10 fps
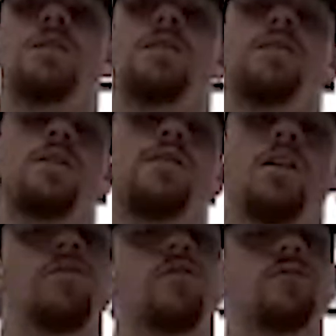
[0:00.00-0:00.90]
they're a
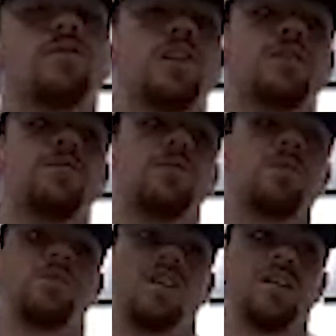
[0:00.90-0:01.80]
very, very good
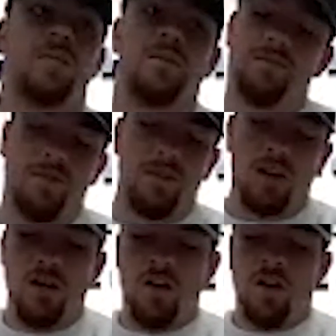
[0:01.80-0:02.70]
football team, and
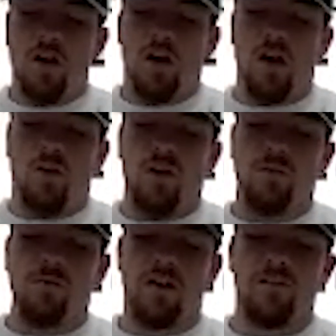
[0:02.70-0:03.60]
we got to
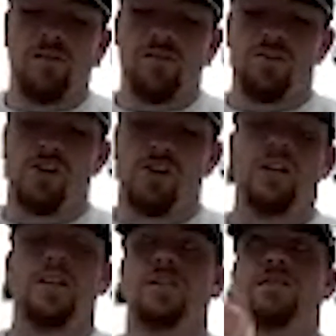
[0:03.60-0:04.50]
be ready for Saturday.